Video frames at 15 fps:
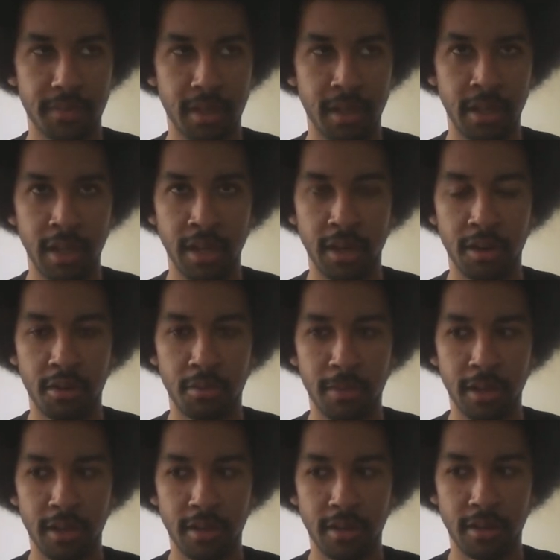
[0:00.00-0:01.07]

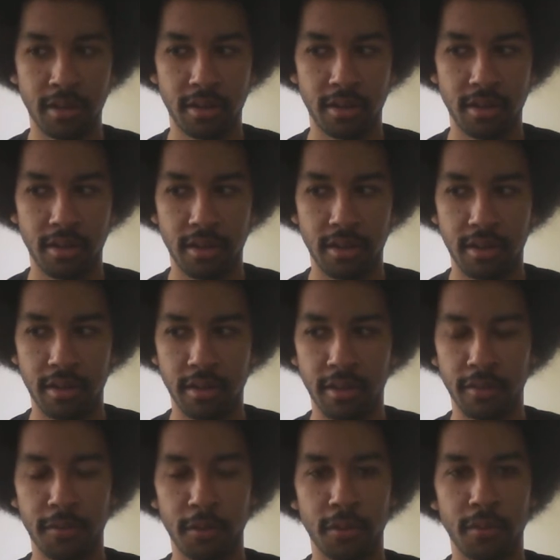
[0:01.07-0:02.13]
Enderman, and then
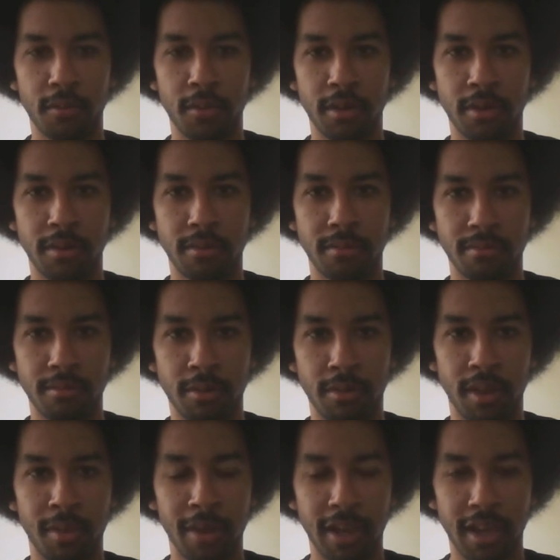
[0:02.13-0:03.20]
the first one, whose
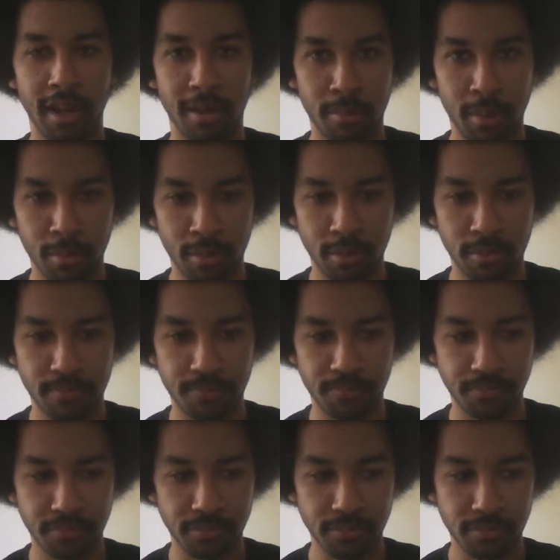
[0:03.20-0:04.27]
name I can't remember,
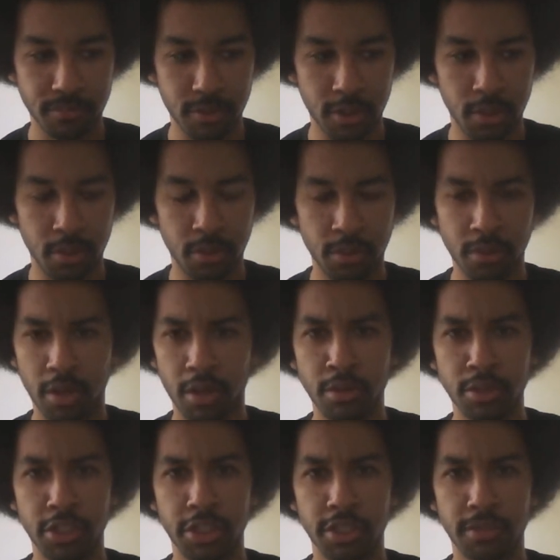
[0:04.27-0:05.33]
Golden
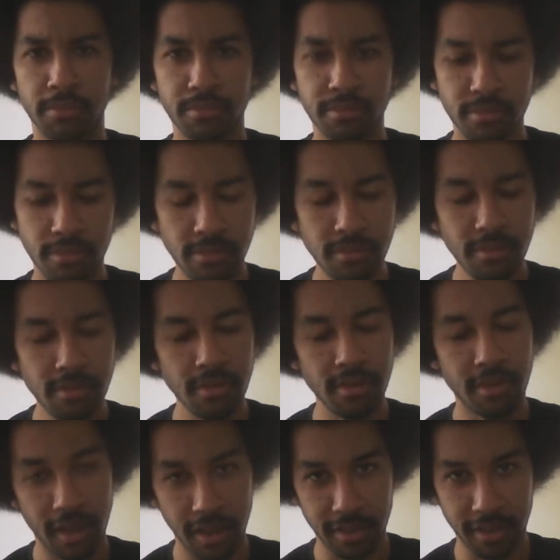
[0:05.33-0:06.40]
Coach.
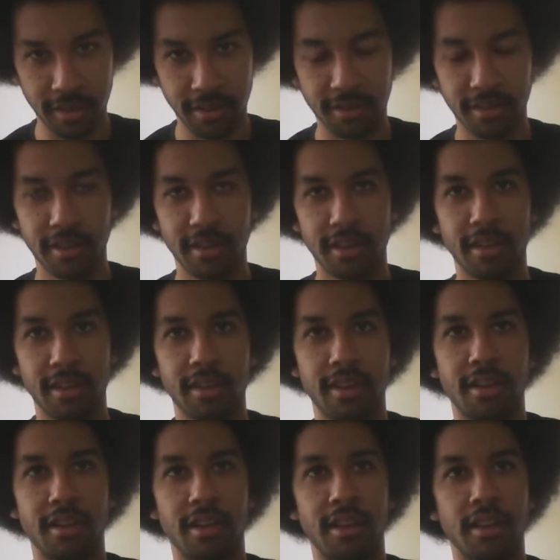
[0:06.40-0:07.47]
That's it.
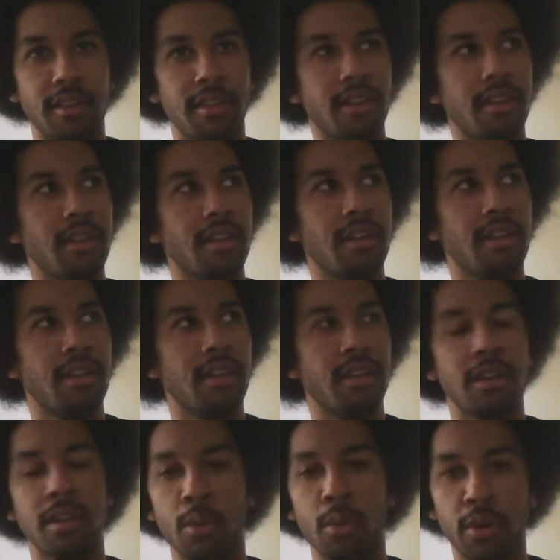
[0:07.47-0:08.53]
And then
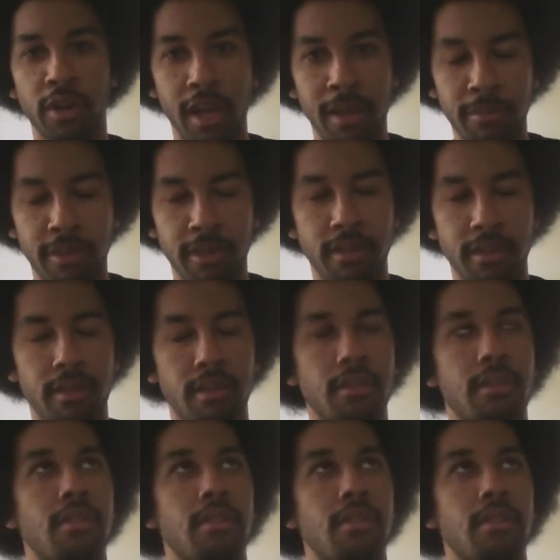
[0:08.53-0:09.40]
Lower Depths,